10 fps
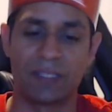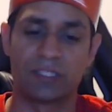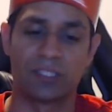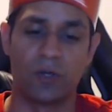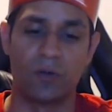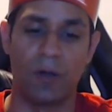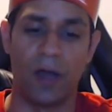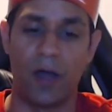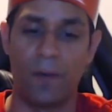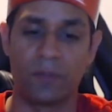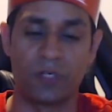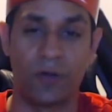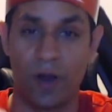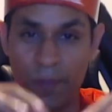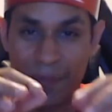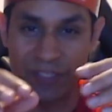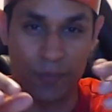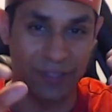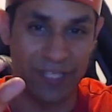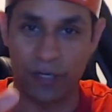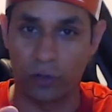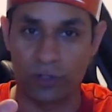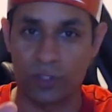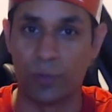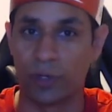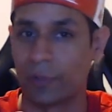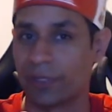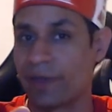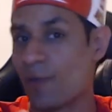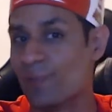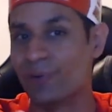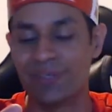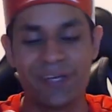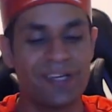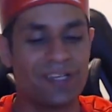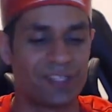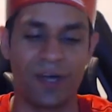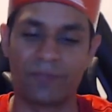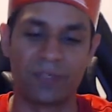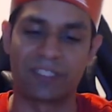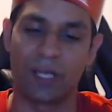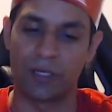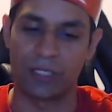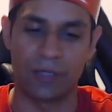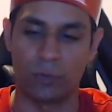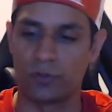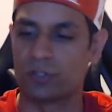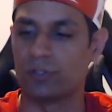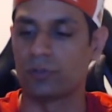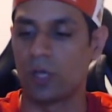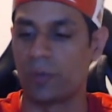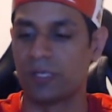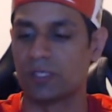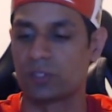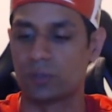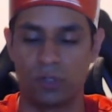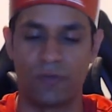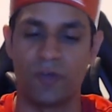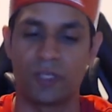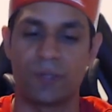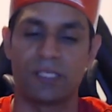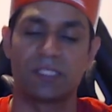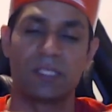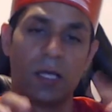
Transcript: So you know, and I picked it up at 10 o'clock this morning when they opened, so I'm guessing they only had 1 or 2 come in the store in the first place.